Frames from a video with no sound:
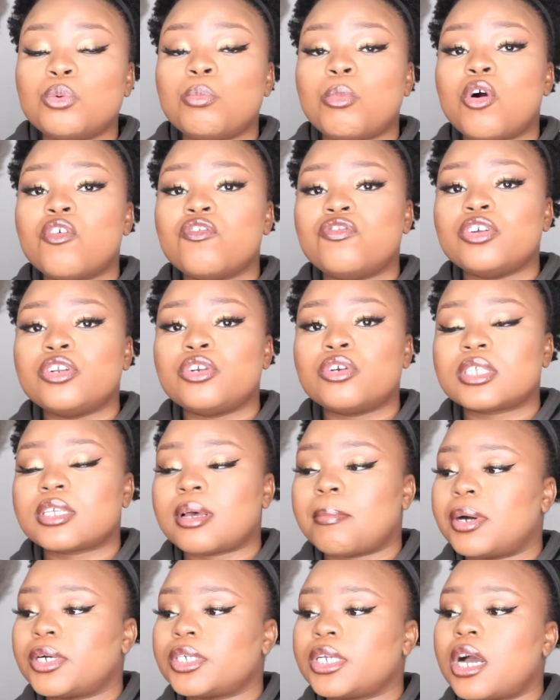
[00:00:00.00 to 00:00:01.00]
more videos
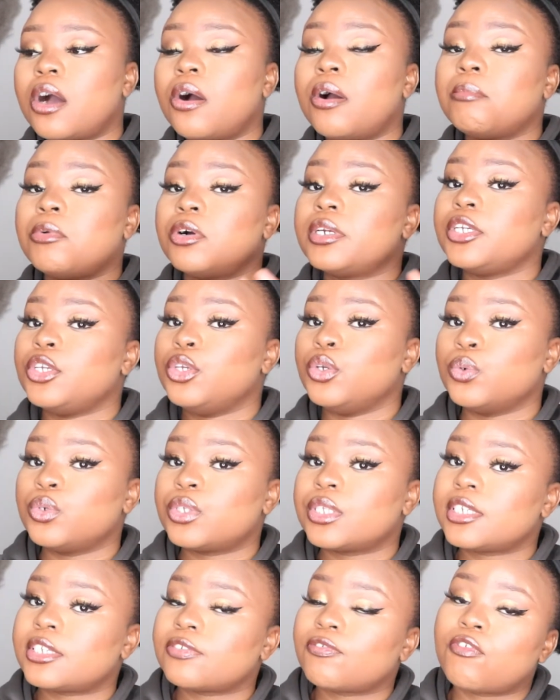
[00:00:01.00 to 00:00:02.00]
about how I'm gonna
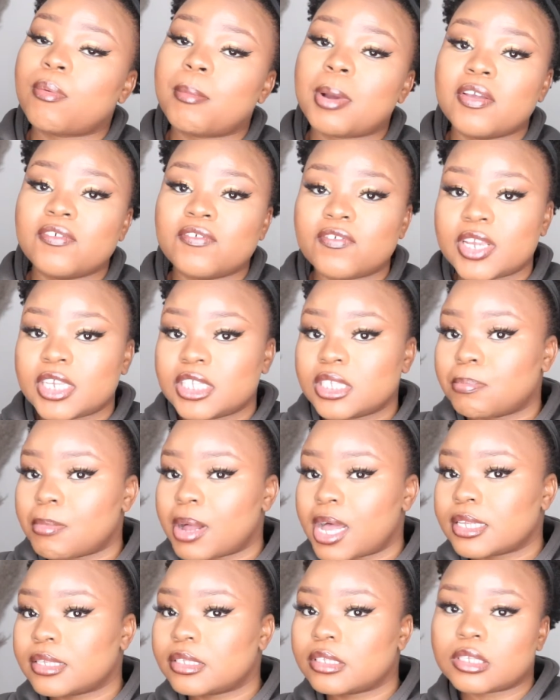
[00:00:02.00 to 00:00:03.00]
use it for my face
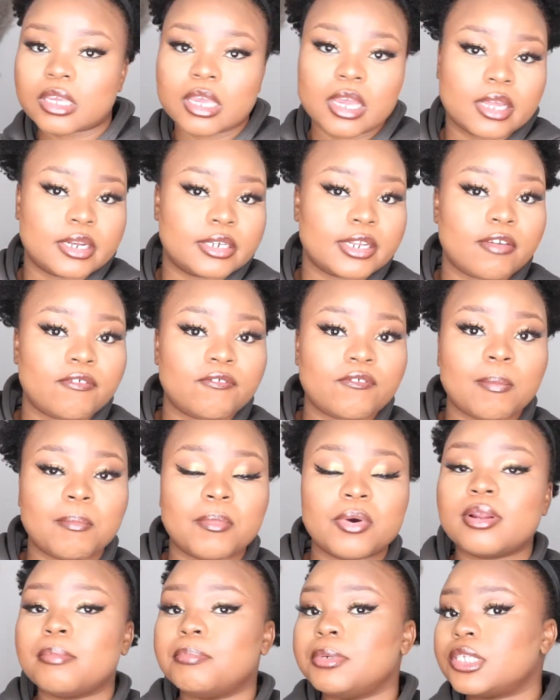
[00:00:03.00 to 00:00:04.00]
mask and if I'm
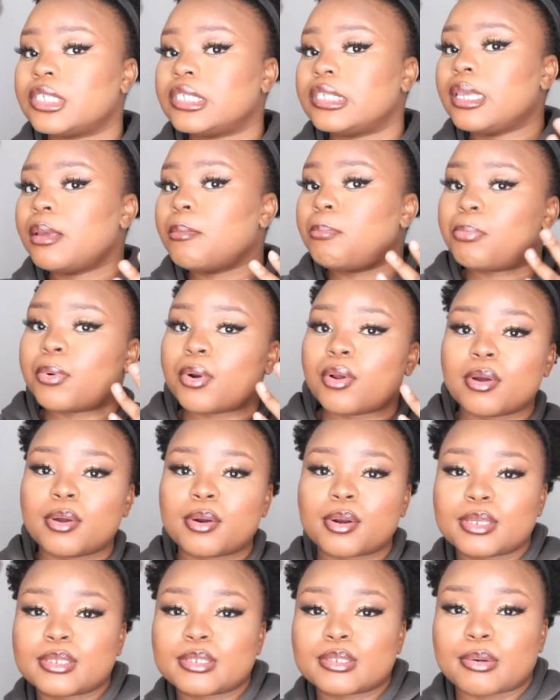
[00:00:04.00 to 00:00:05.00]
gonna be seeing
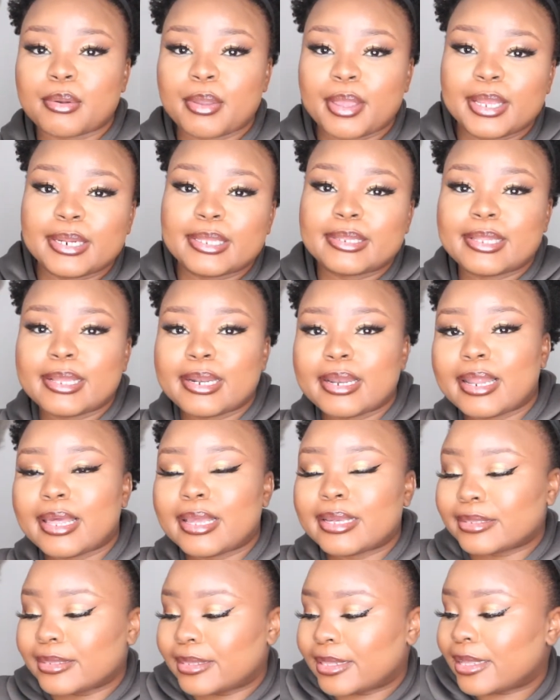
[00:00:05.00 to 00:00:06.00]
progress or anything
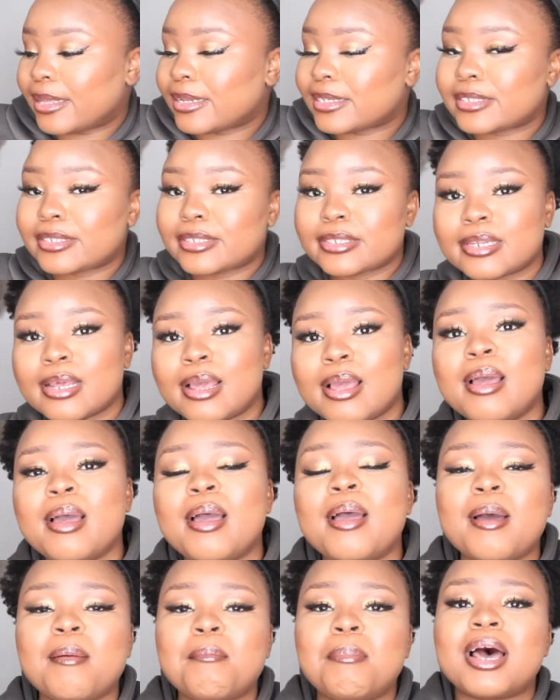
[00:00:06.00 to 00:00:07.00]
like that.
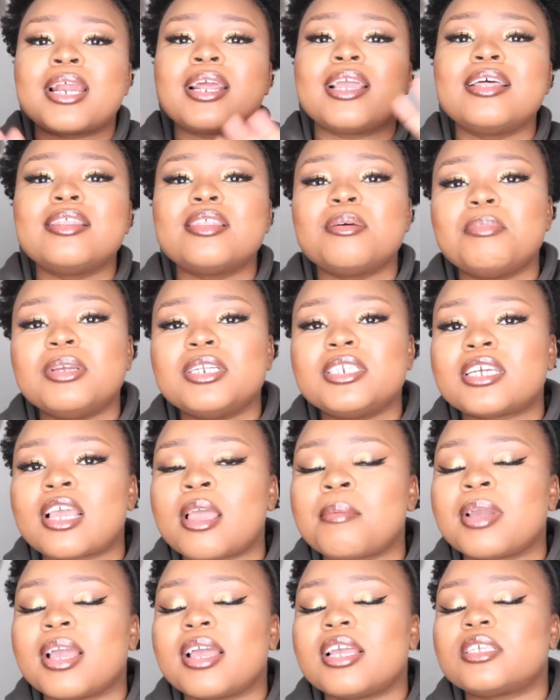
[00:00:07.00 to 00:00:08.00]
But in the
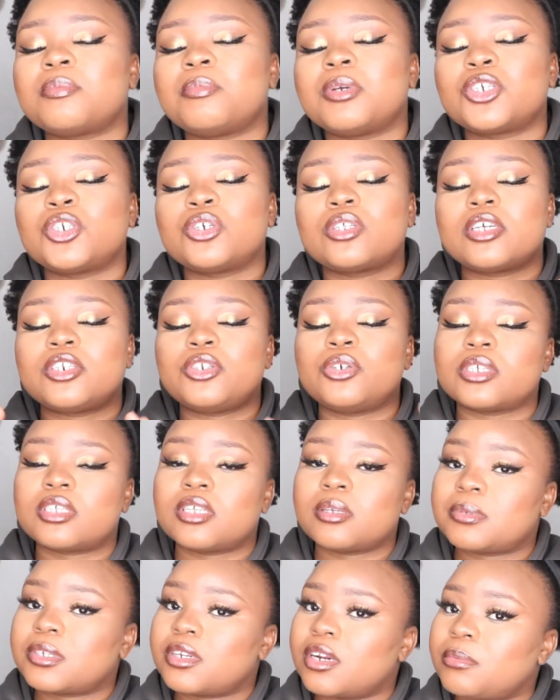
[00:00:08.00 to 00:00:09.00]
meantime, guys, make sure that you're
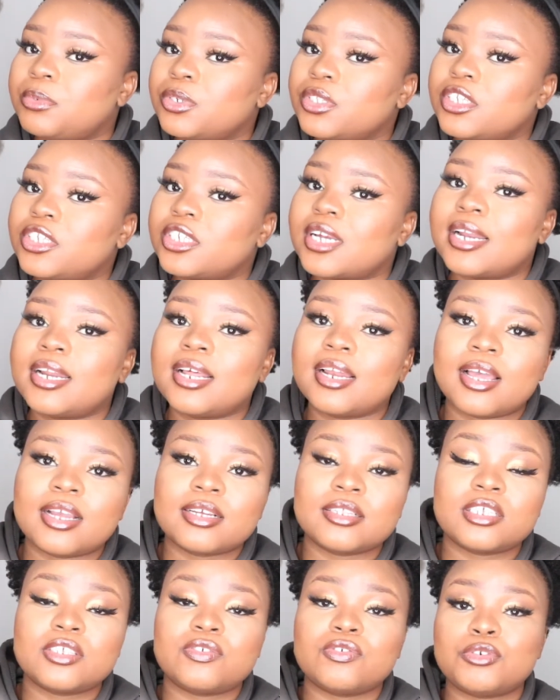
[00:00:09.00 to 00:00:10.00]
subscribed to the channel,
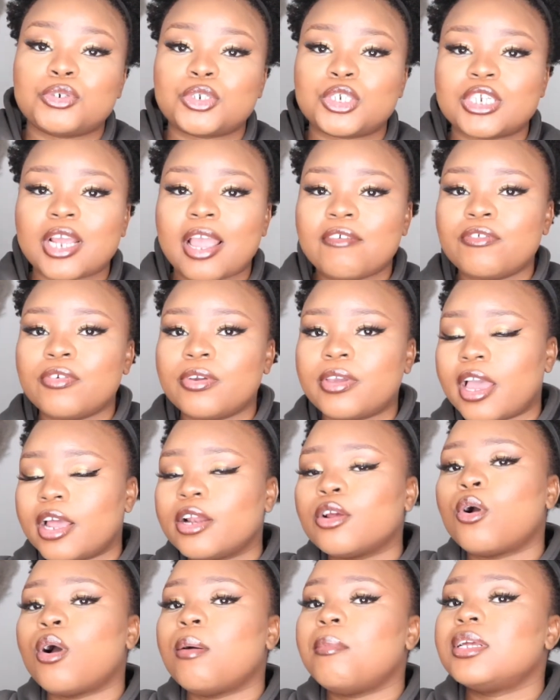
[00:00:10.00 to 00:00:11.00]
like this video, share if you
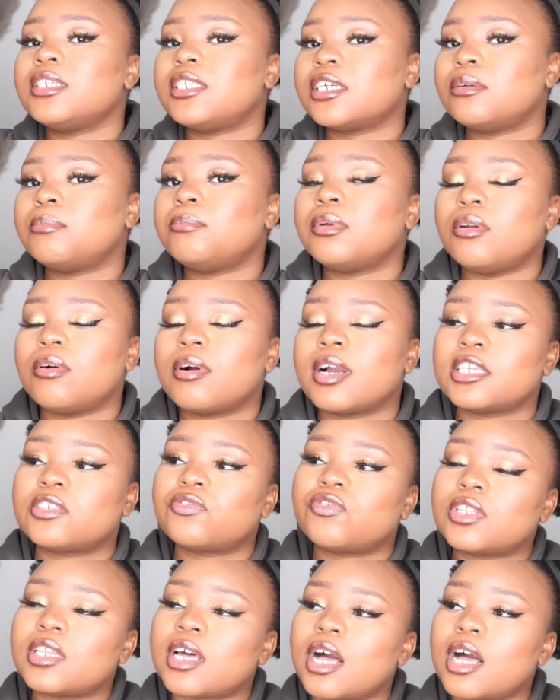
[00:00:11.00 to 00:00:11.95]
can, comment down below, guys, for the